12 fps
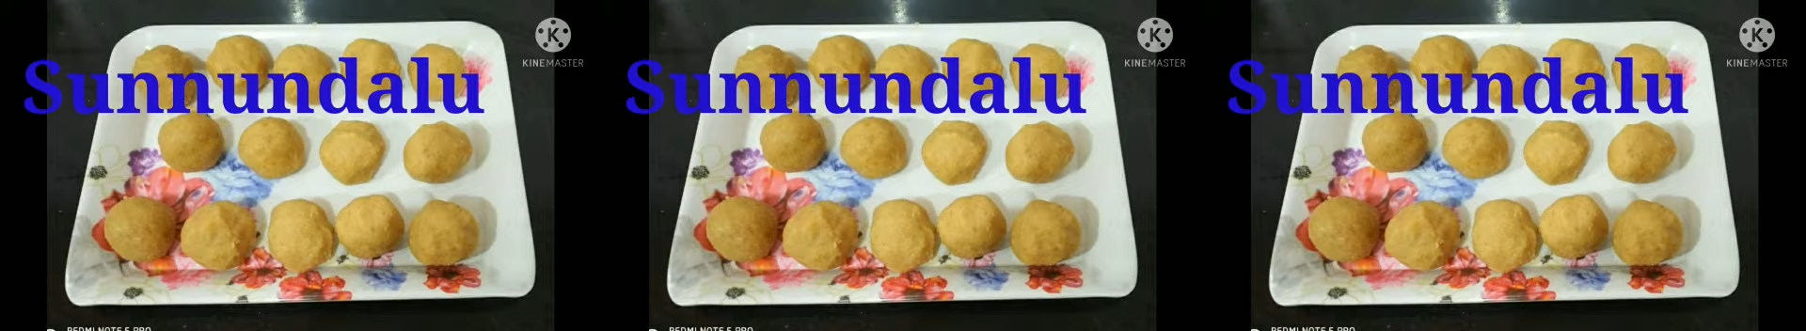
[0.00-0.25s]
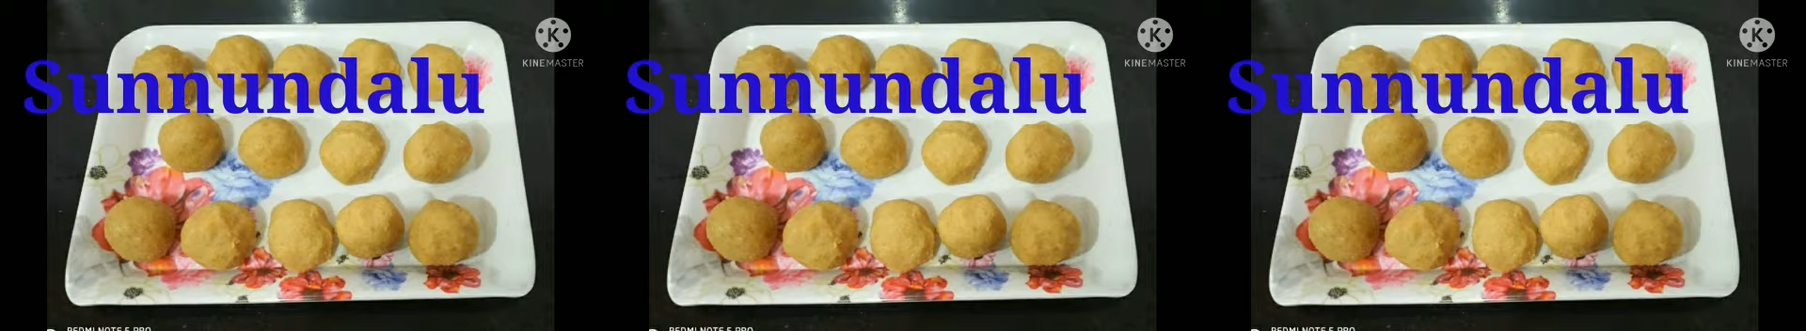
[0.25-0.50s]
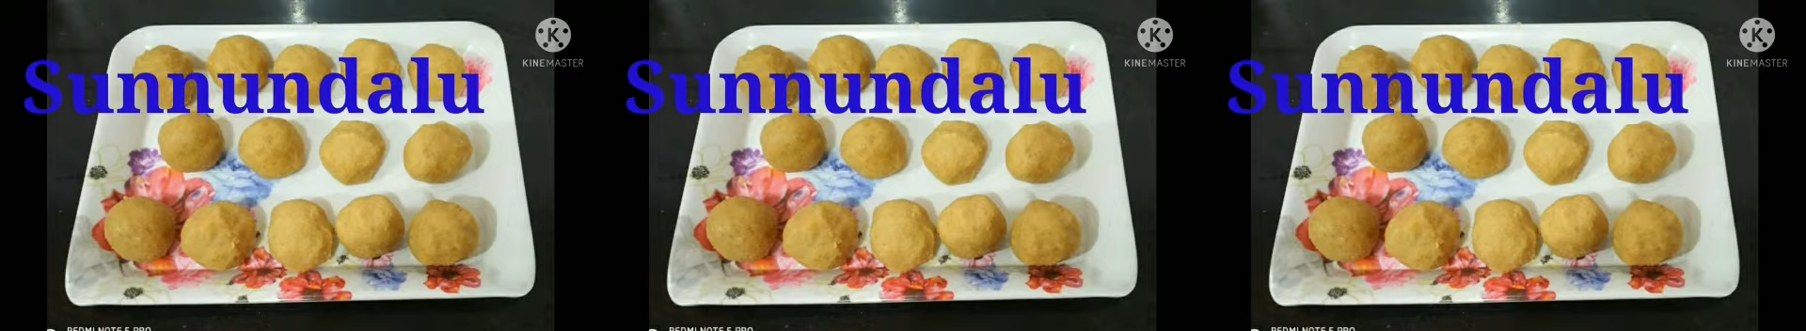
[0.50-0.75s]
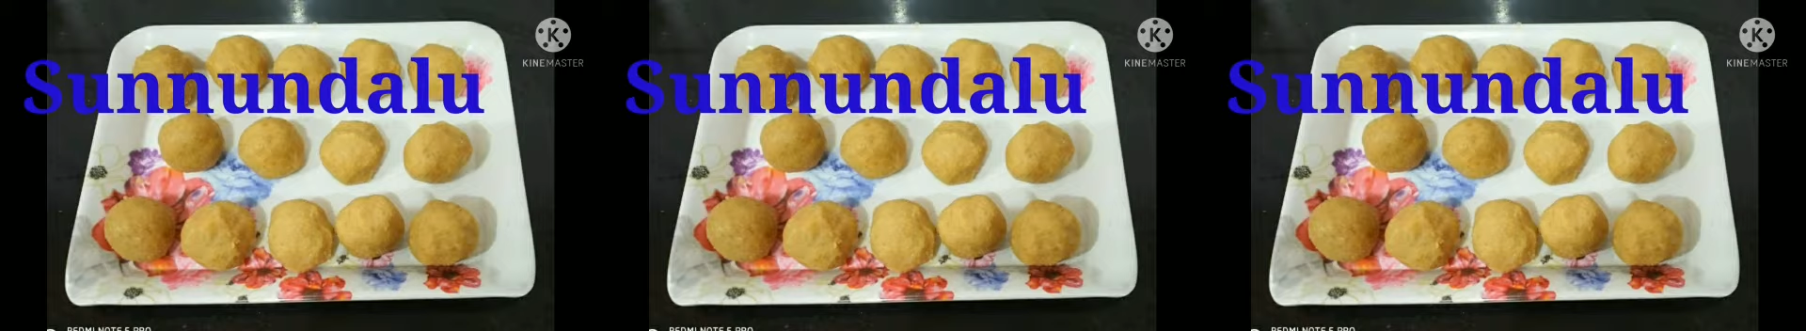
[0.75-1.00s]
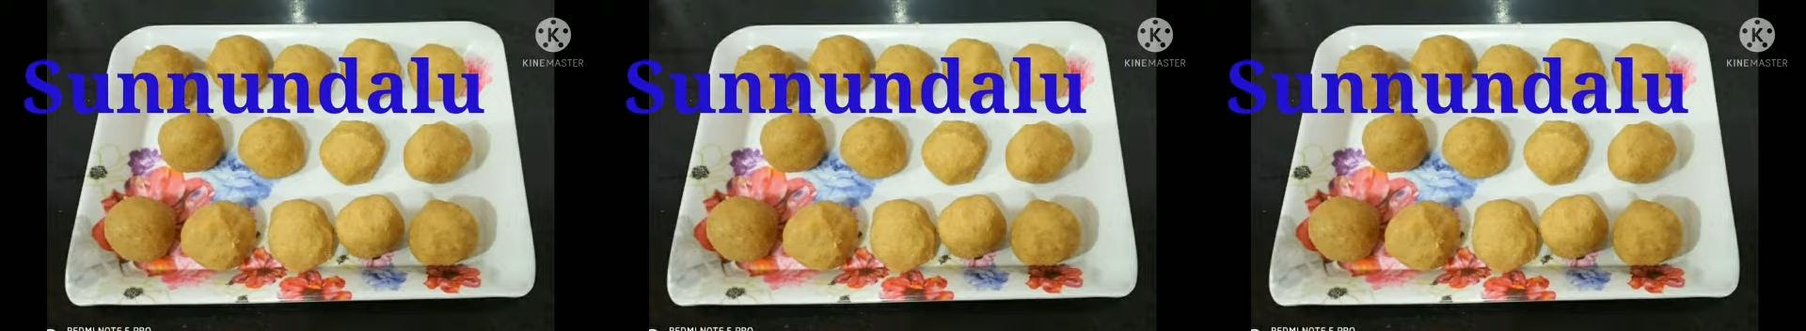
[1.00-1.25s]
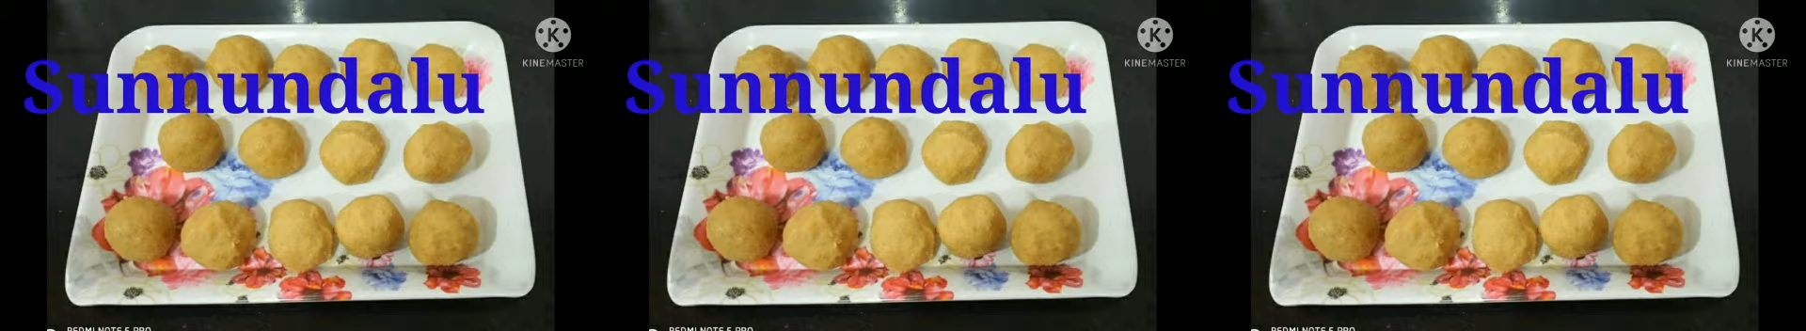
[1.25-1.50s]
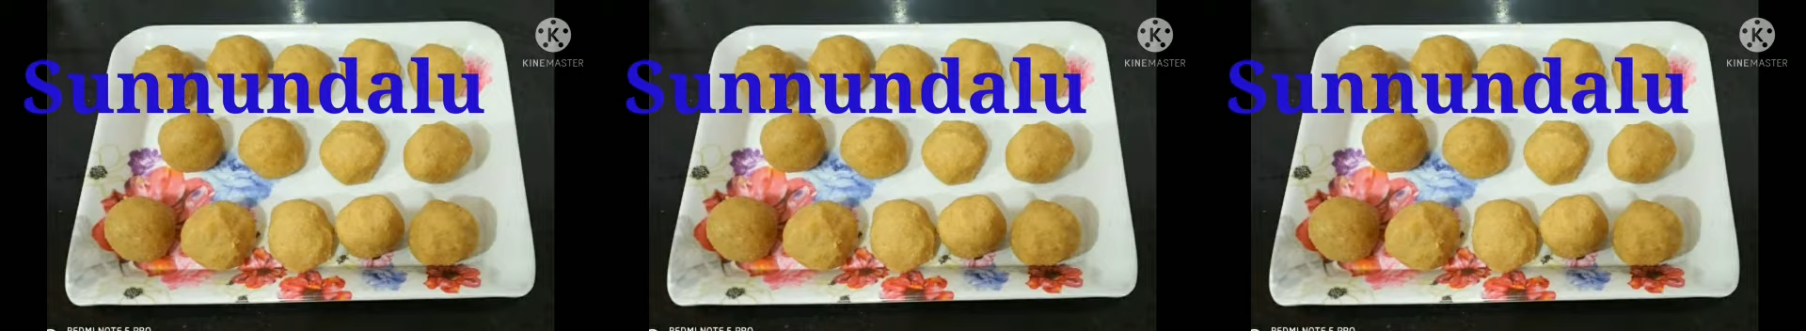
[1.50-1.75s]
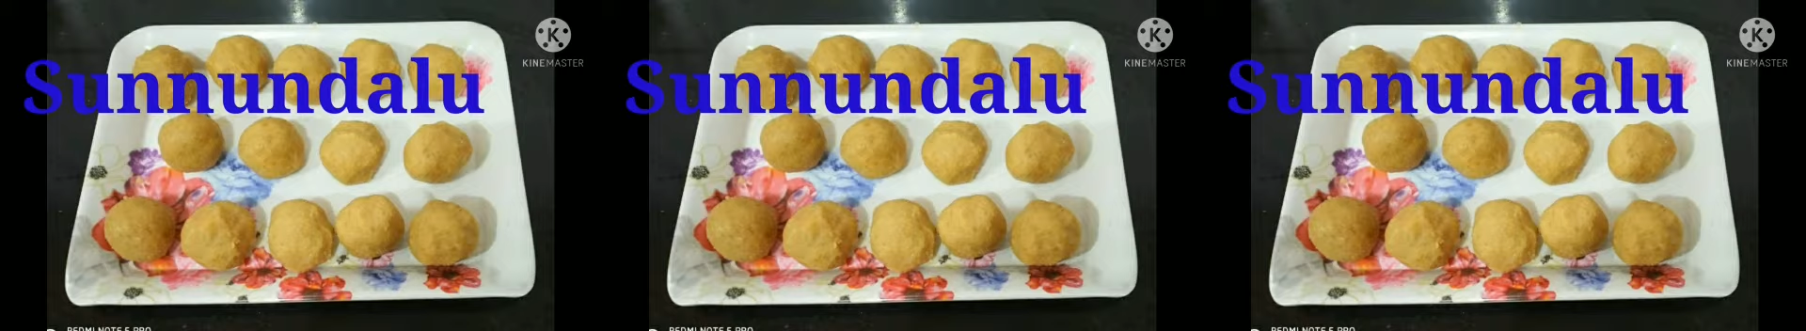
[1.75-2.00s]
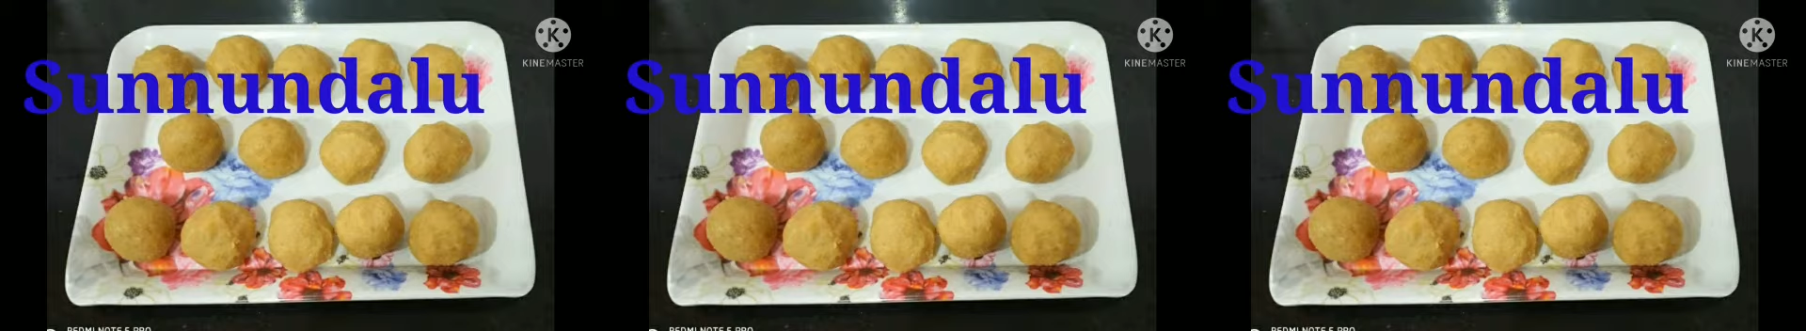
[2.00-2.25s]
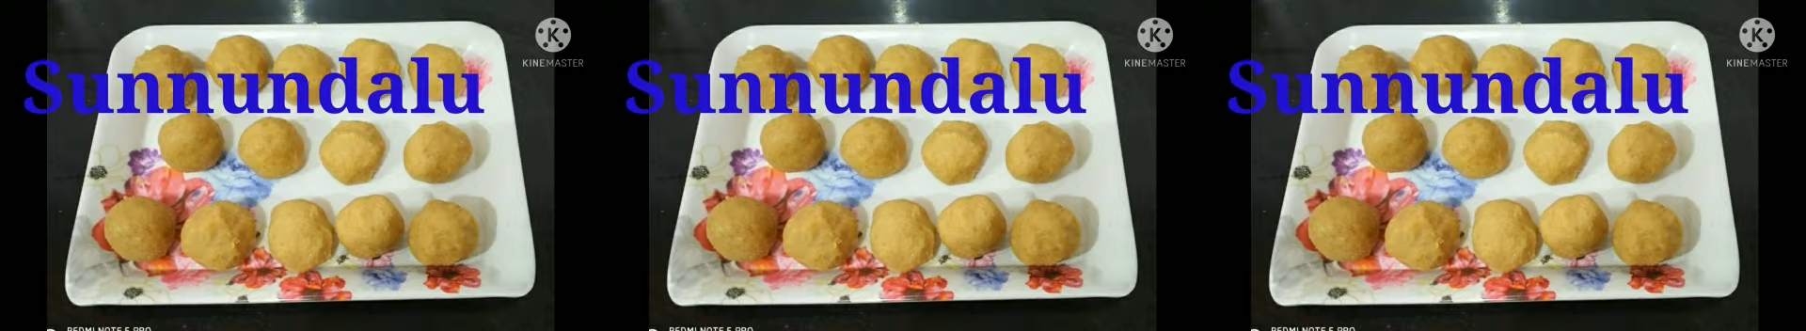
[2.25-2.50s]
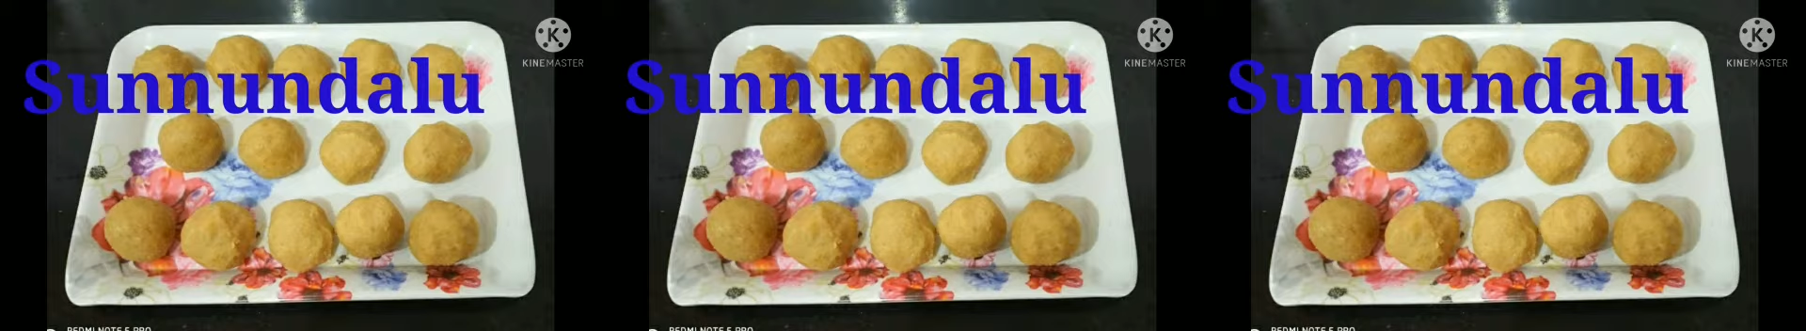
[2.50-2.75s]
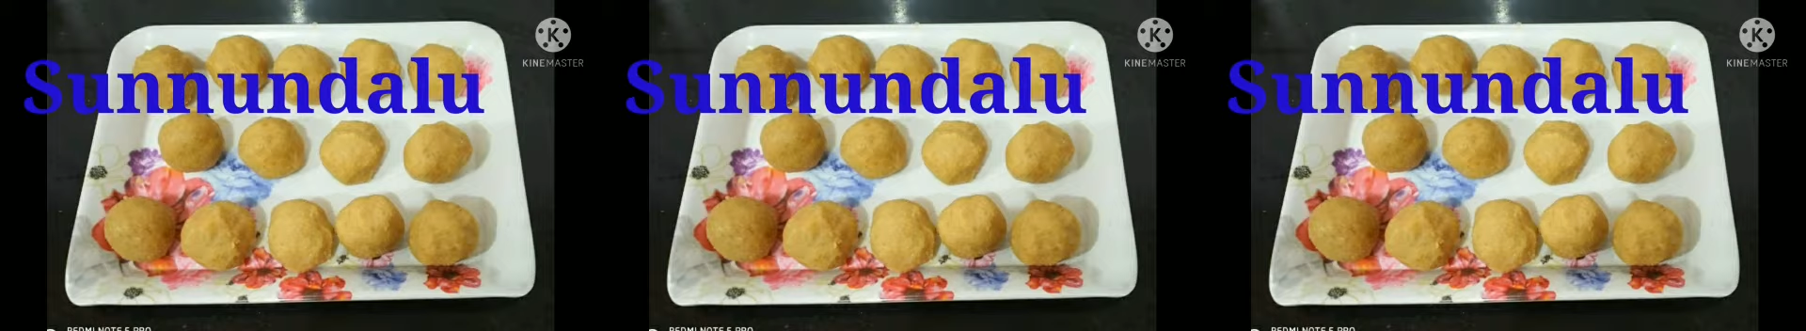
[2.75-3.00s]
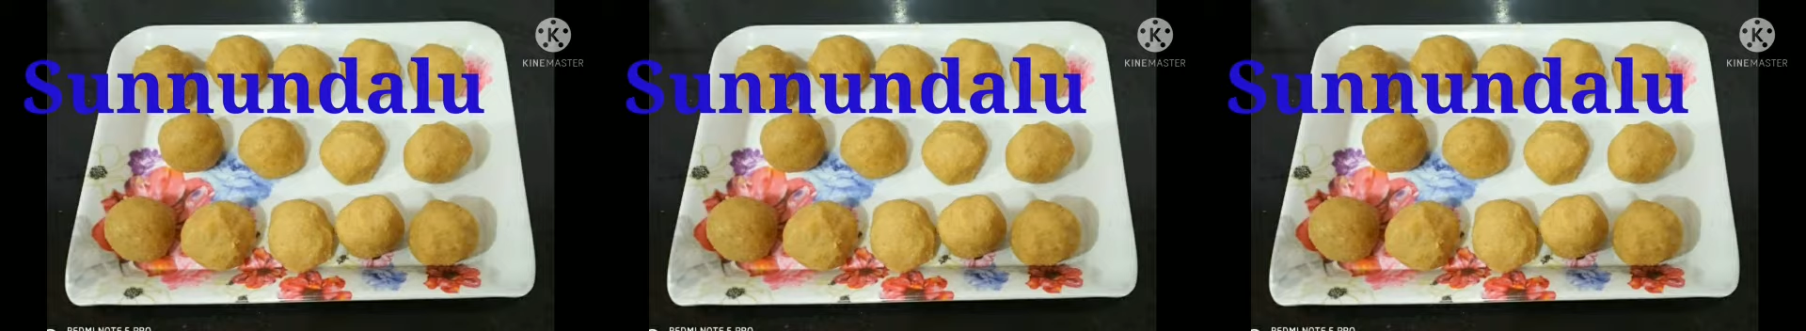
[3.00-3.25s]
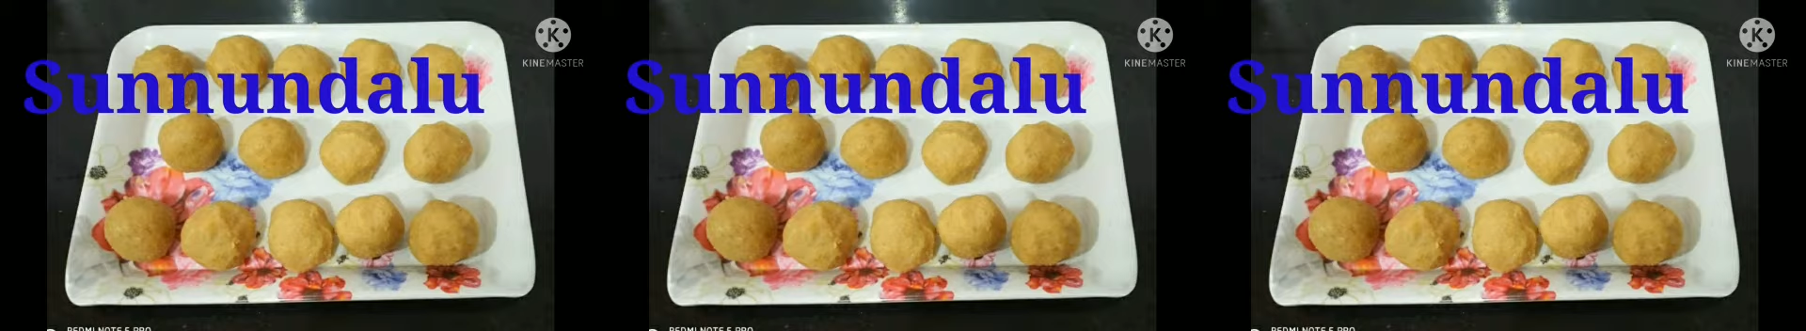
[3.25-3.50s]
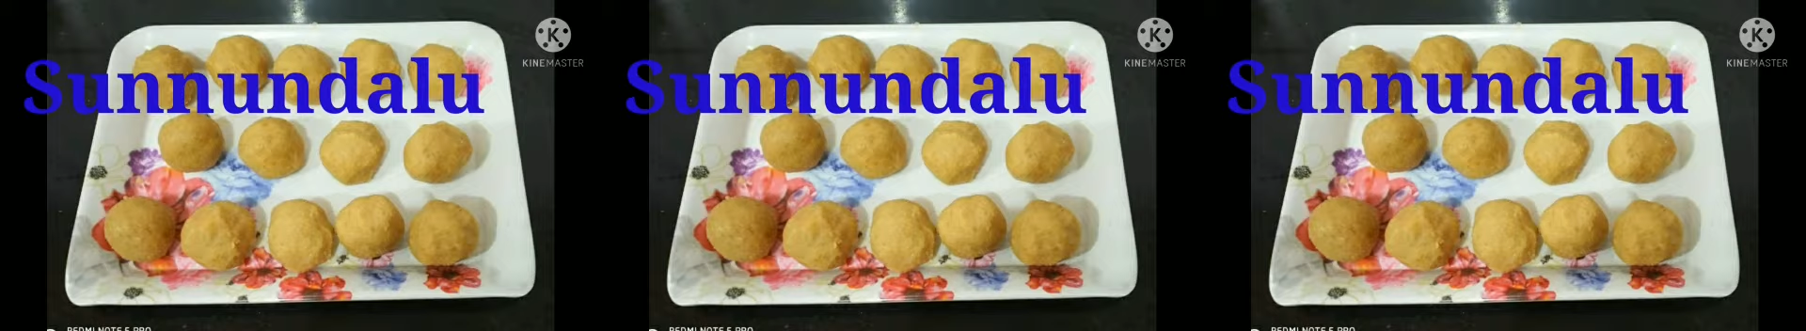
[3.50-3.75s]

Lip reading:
[unreadable: no face in view]